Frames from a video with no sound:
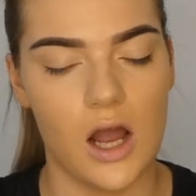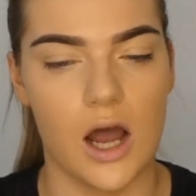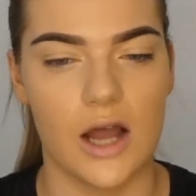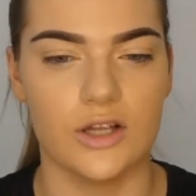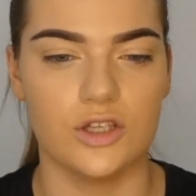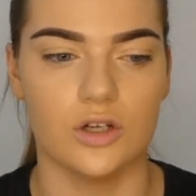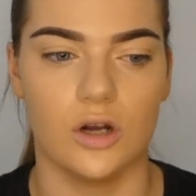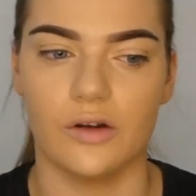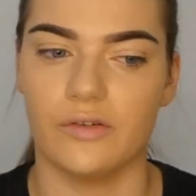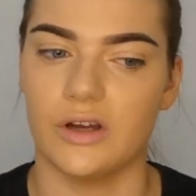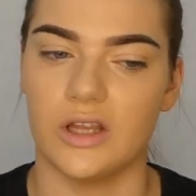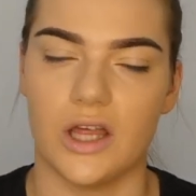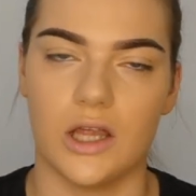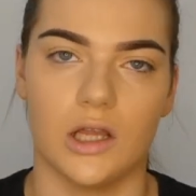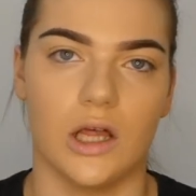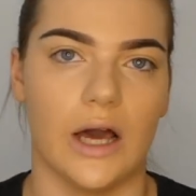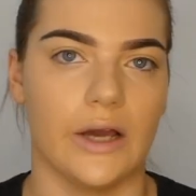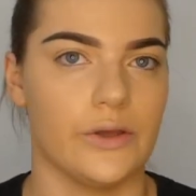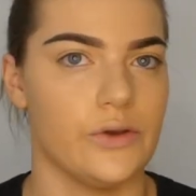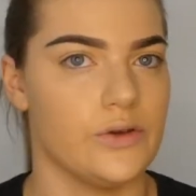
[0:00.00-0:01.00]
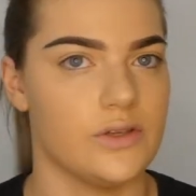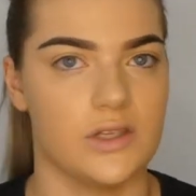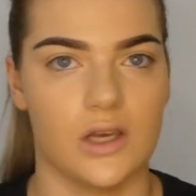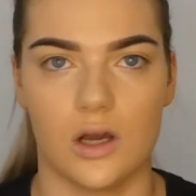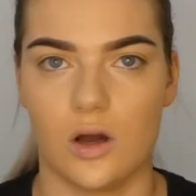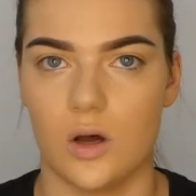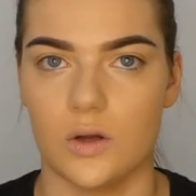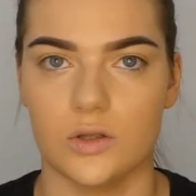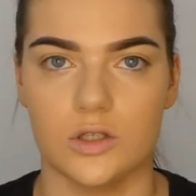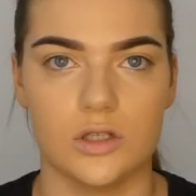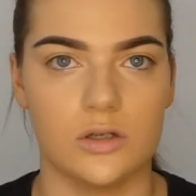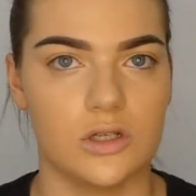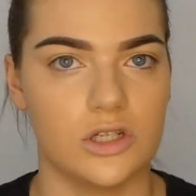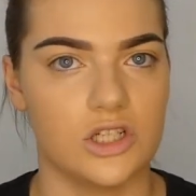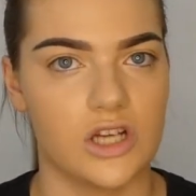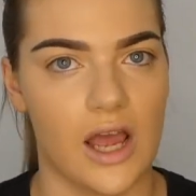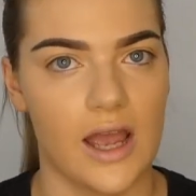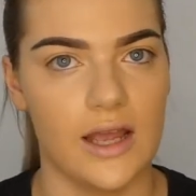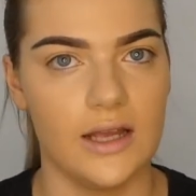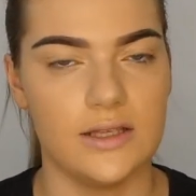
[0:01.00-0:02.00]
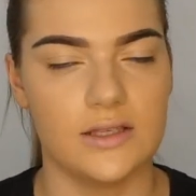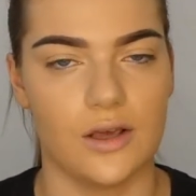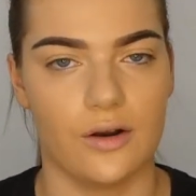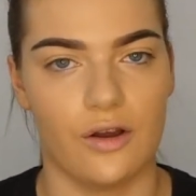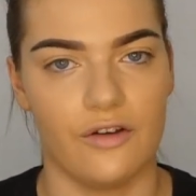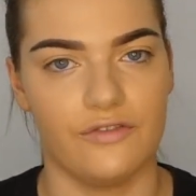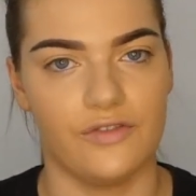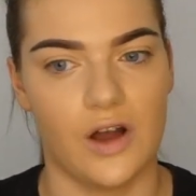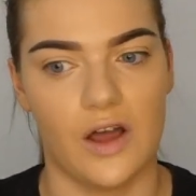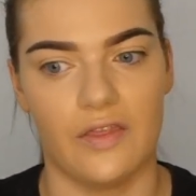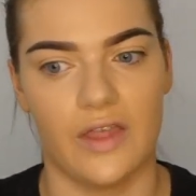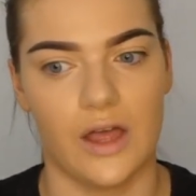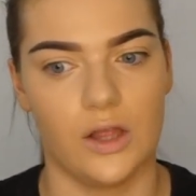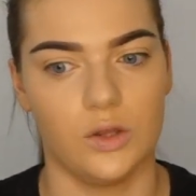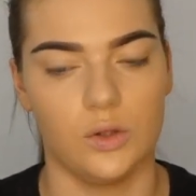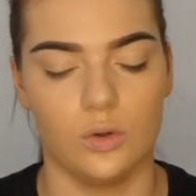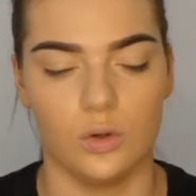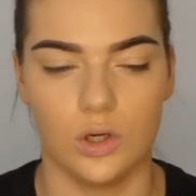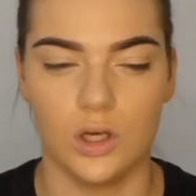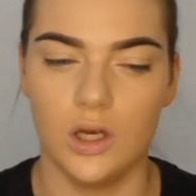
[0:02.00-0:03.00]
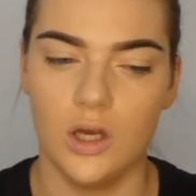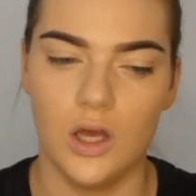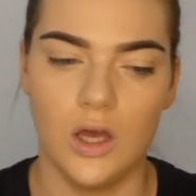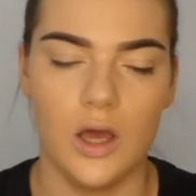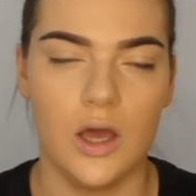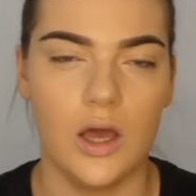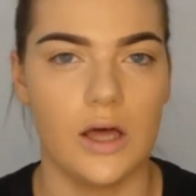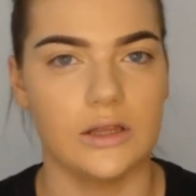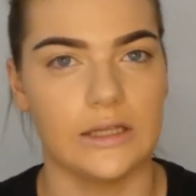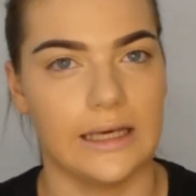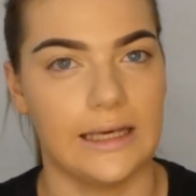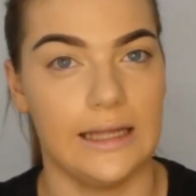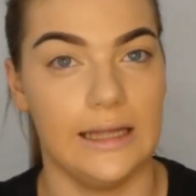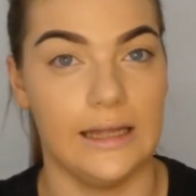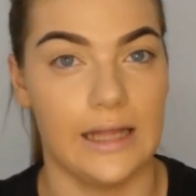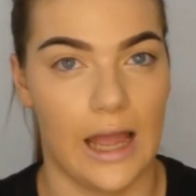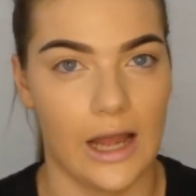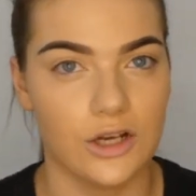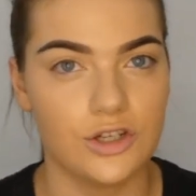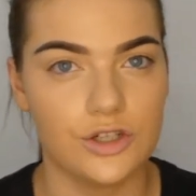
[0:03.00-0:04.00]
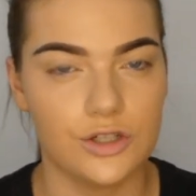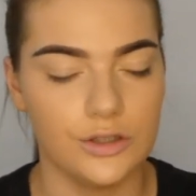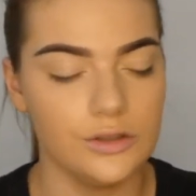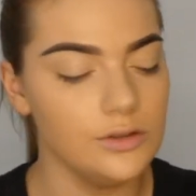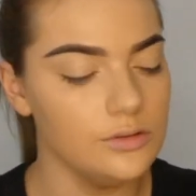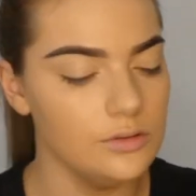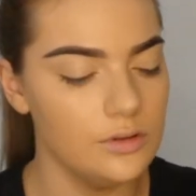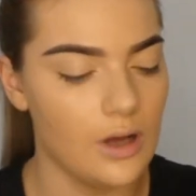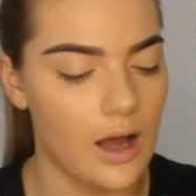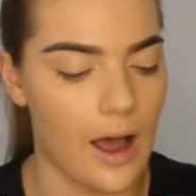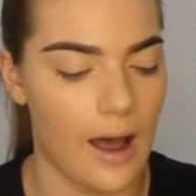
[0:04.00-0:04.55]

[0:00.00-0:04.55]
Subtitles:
I don't really like using contour shades. I don't find they look like natural.